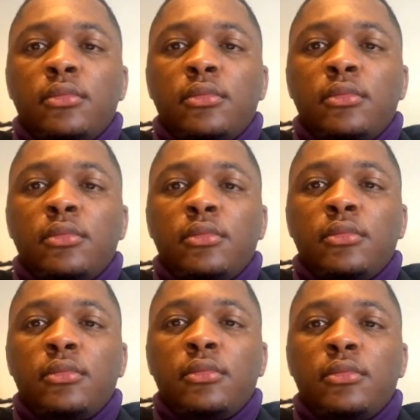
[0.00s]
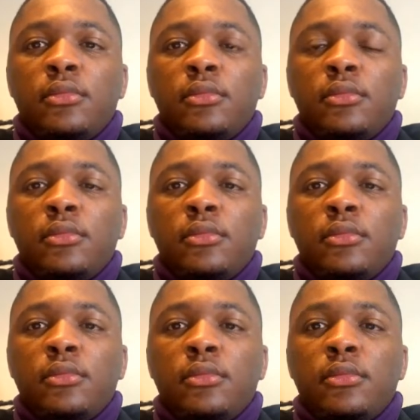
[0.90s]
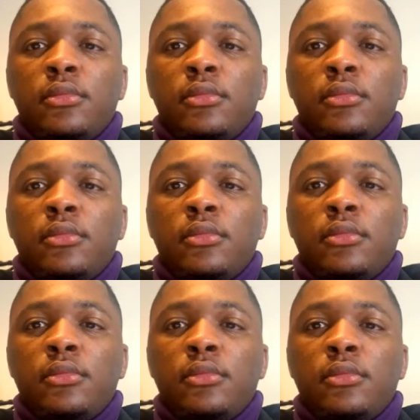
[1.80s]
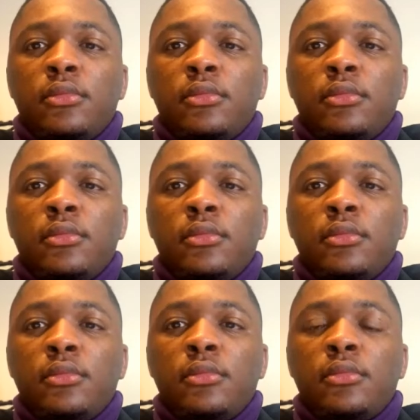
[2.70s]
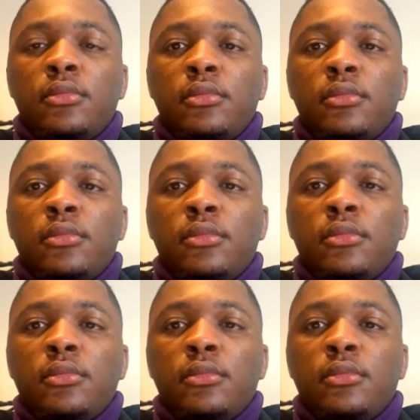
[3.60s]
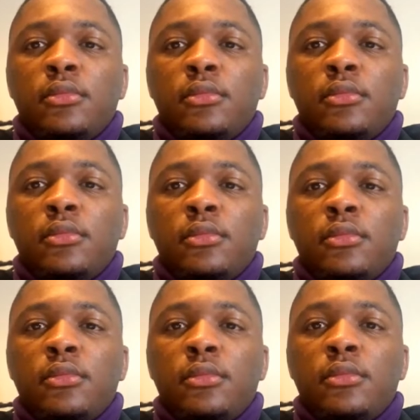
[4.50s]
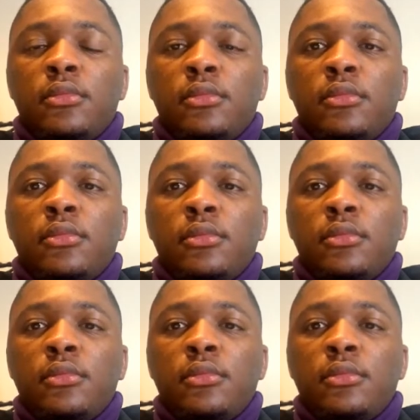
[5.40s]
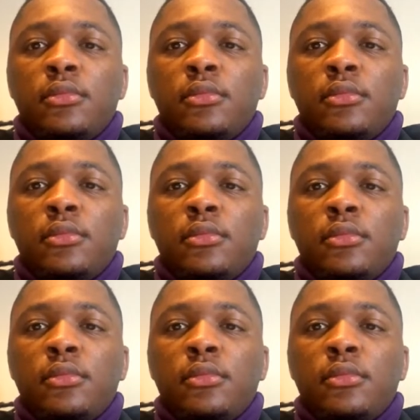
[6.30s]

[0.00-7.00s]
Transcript: (not speaking)